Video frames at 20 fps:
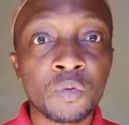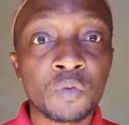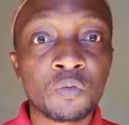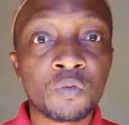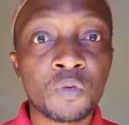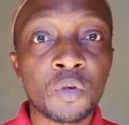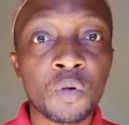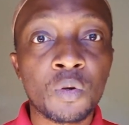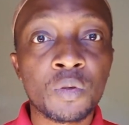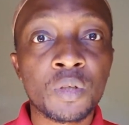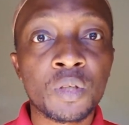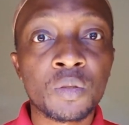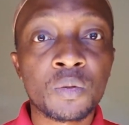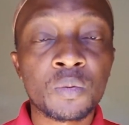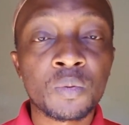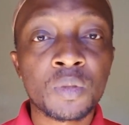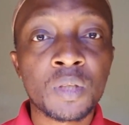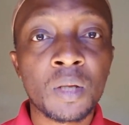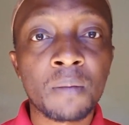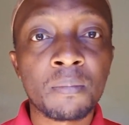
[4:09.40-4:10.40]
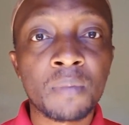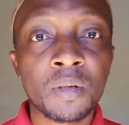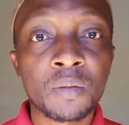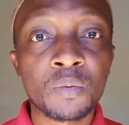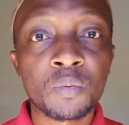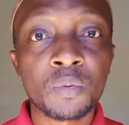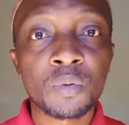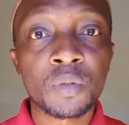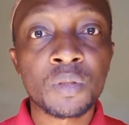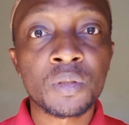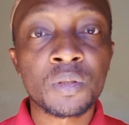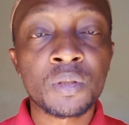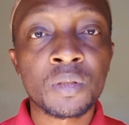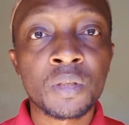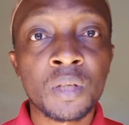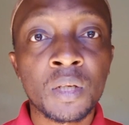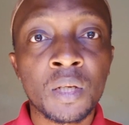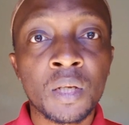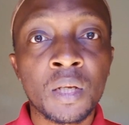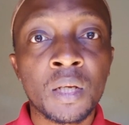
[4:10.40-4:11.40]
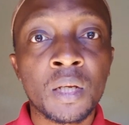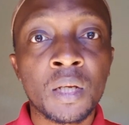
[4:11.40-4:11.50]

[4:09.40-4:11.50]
you've grown into someone who is